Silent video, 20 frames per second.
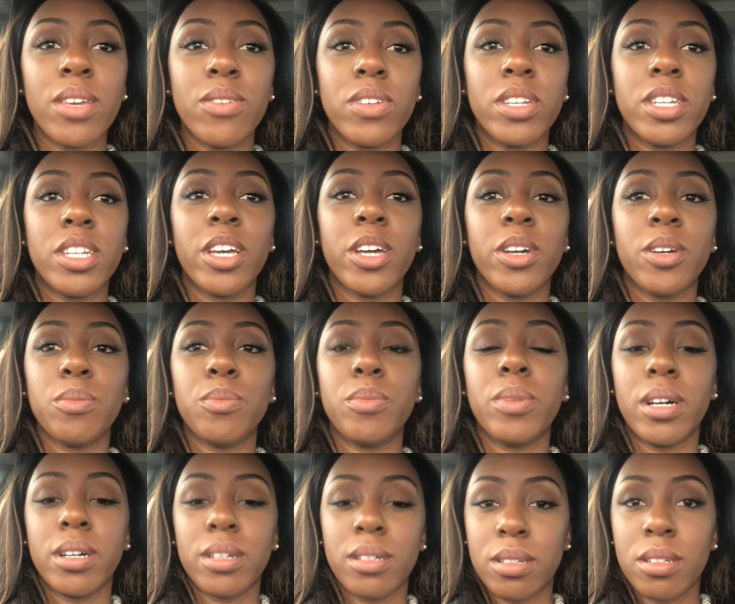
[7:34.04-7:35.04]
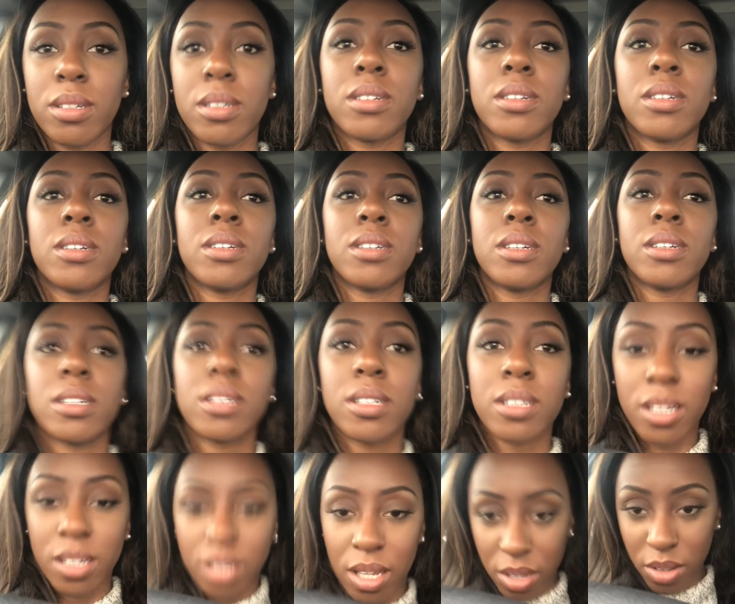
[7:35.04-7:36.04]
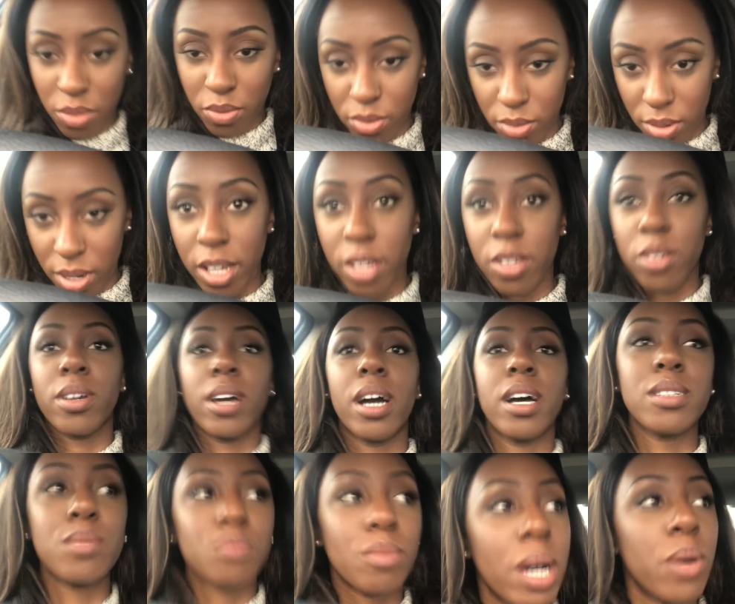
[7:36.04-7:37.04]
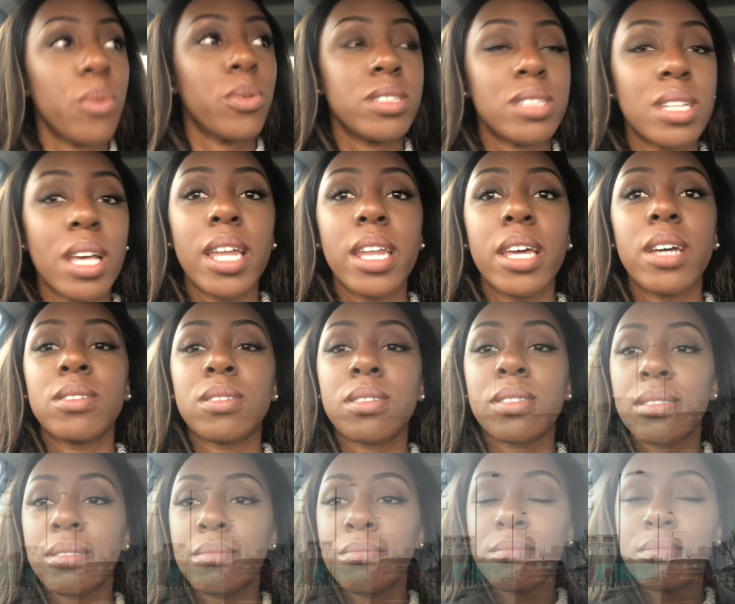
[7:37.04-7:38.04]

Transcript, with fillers: video, but I feel like you guys might want something else.